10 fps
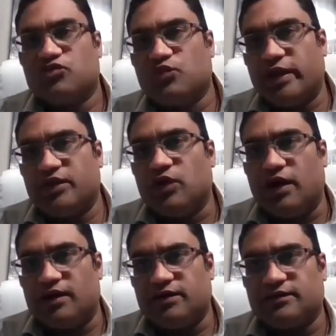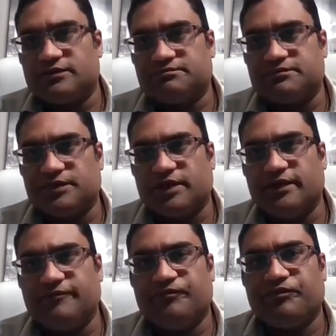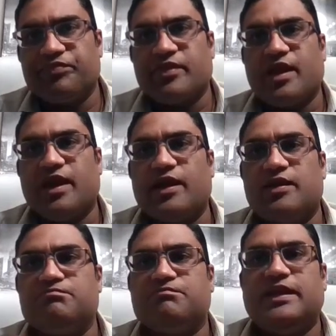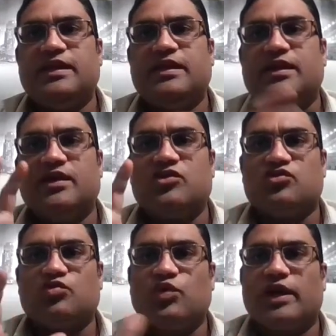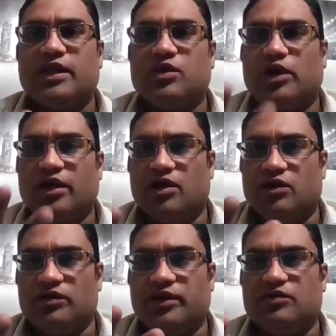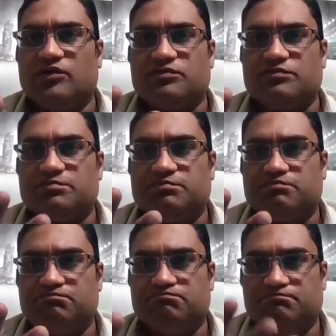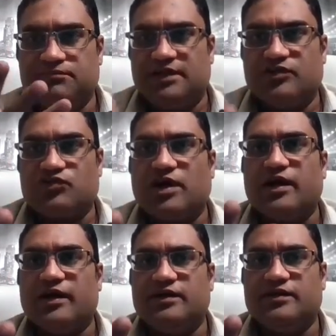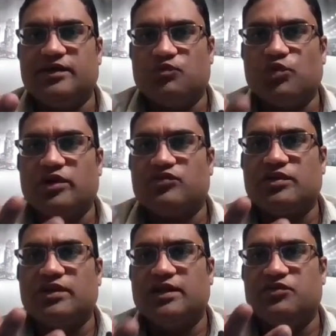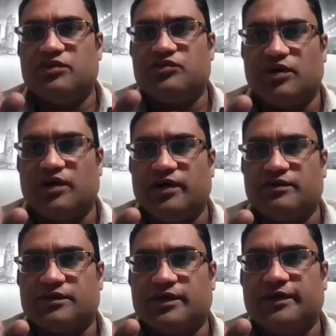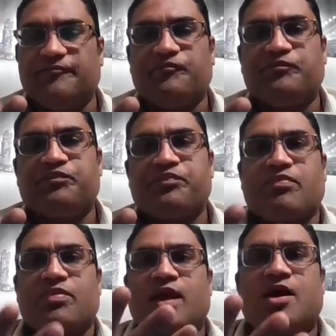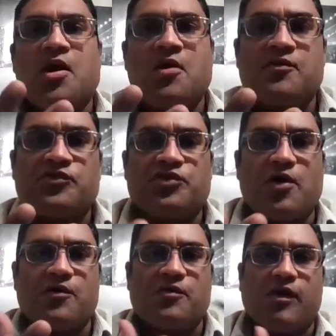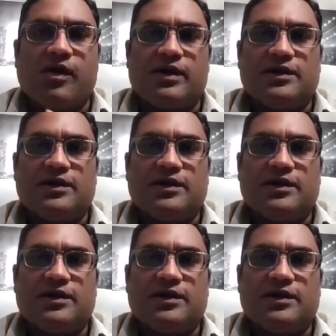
is where you are, okay? And B is where you want to go, the desired thing. What is it that you desire, okay? So